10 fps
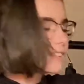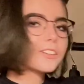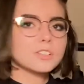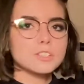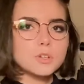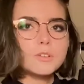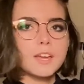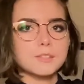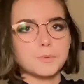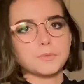literally 2
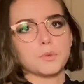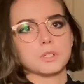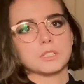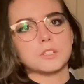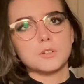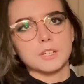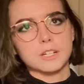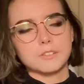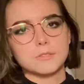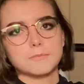days before New
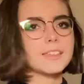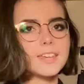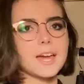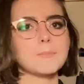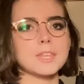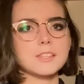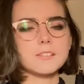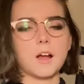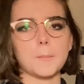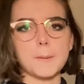Year's. I think I made
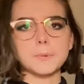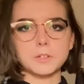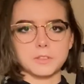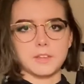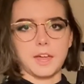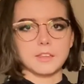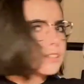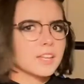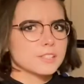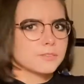this on my birthday,
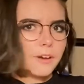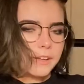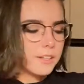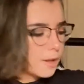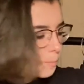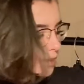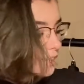so that's fun. But